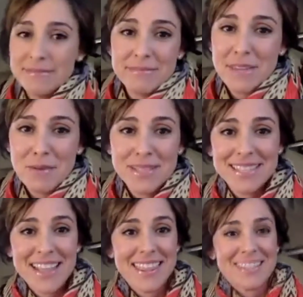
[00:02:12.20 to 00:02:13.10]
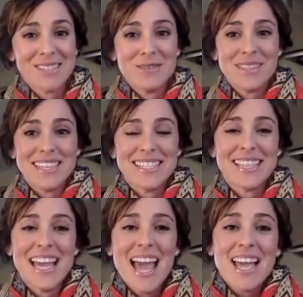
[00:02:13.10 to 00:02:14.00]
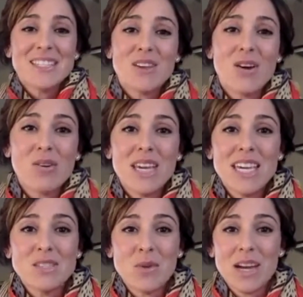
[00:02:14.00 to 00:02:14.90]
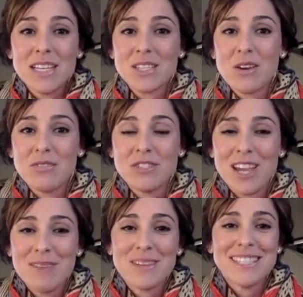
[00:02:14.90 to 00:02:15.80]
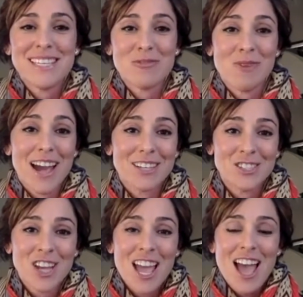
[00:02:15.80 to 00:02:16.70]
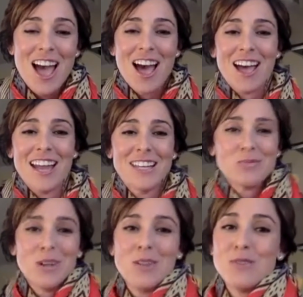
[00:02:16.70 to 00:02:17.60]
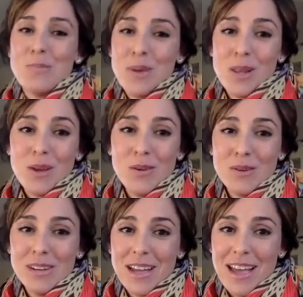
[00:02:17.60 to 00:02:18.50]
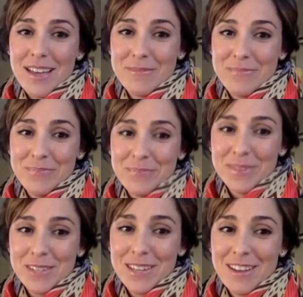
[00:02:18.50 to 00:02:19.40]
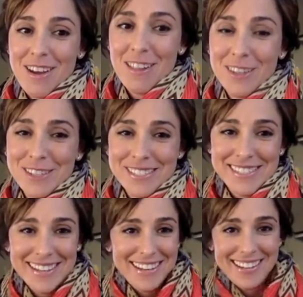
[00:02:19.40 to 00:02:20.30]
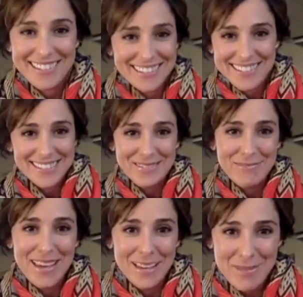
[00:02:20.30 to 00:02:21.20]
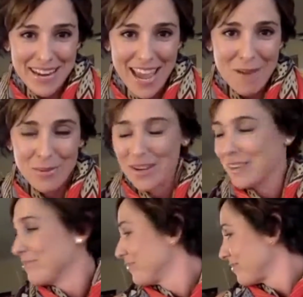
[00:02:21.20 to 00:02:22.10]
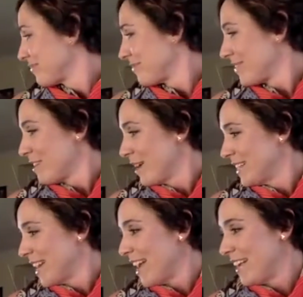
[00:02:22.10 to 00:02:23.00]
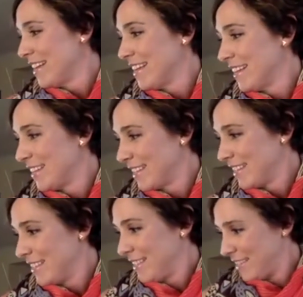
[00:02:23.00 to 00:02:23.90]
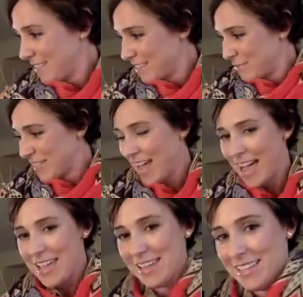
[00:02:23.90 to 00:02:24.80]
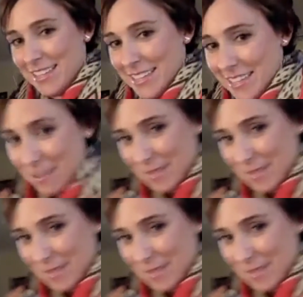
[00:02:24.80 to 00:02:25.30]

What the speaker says: He wants nothing to do with this. So he's wearing his cone of shame because he has a rash. And it's one of those pillow collars, and he doesn't make him any happier. Right, Ty? You can come say hi. Come